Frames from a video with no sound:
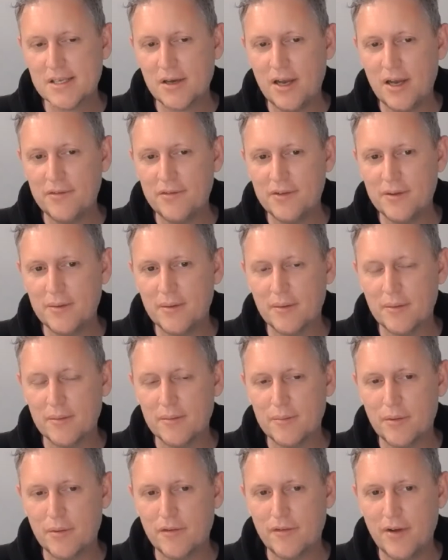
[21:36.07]
I'll have to
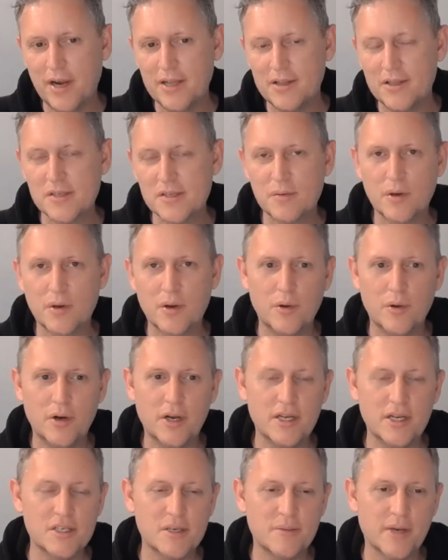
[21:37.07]
provide this
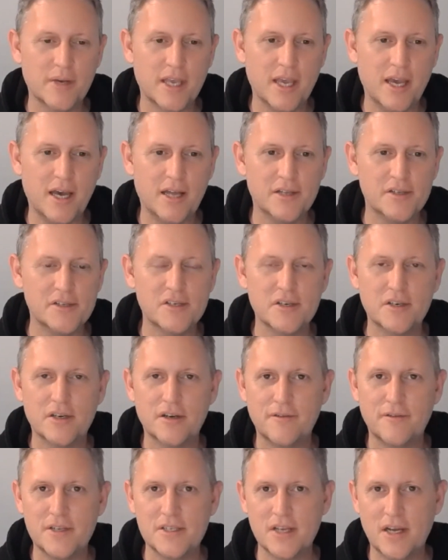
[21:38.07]
recording to
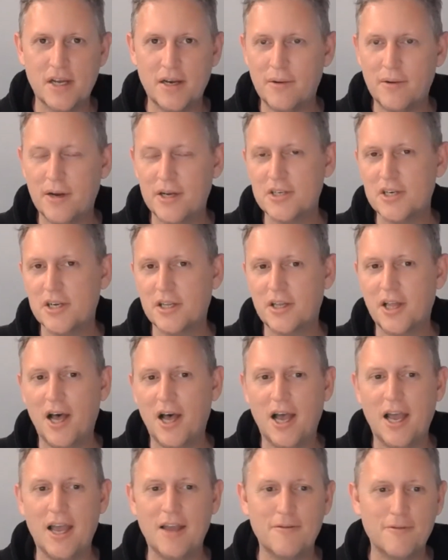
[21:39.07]
McAllister if he's not watching
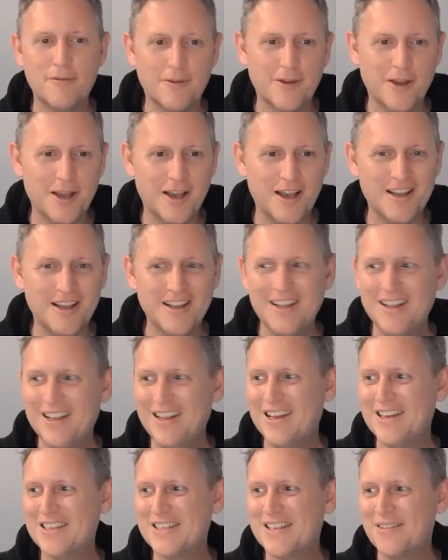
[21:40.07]
live,
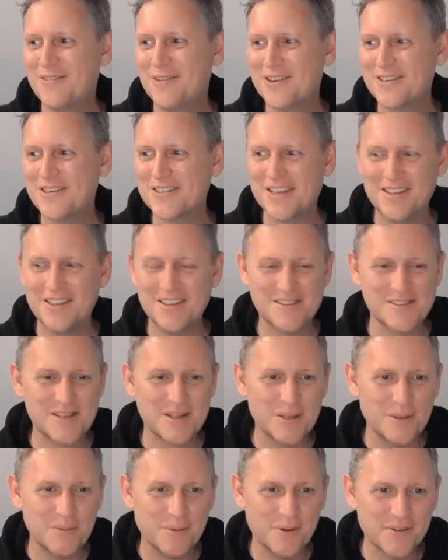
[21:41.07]
as he works on those
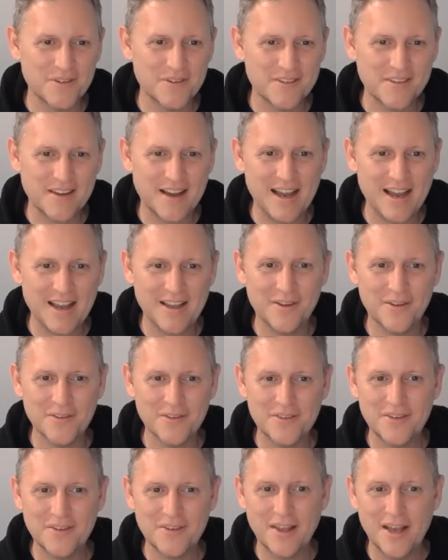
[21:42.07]
global
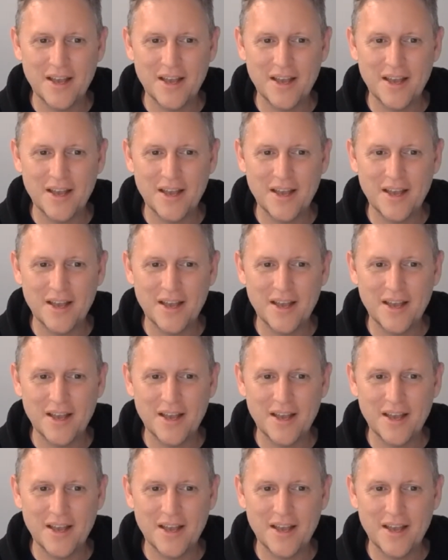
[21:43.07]
styles.